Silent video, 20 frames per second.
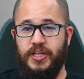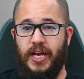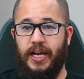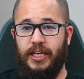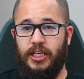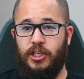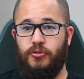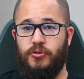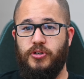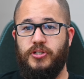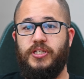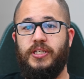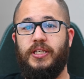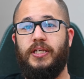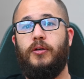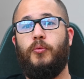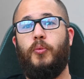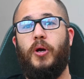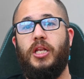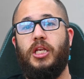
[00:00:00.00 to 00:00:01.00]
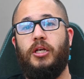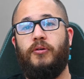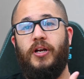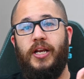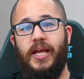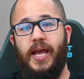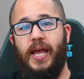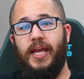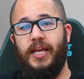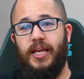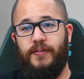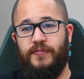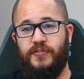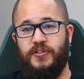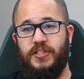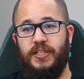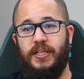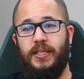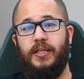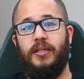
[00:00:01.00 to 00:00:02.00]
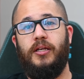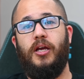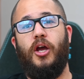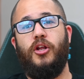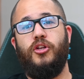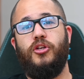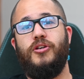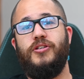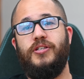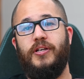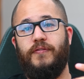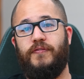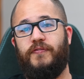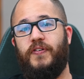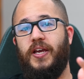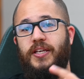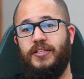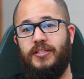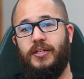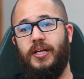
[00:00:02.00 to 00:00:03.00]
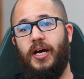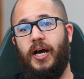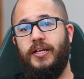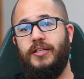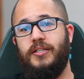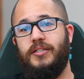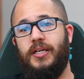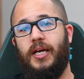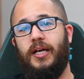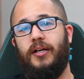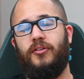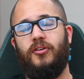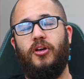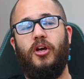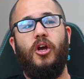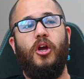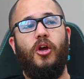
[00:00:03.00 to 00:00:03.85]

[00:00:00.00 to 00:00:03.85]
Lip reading: accuracy when you're in AFC and using face and eye detect.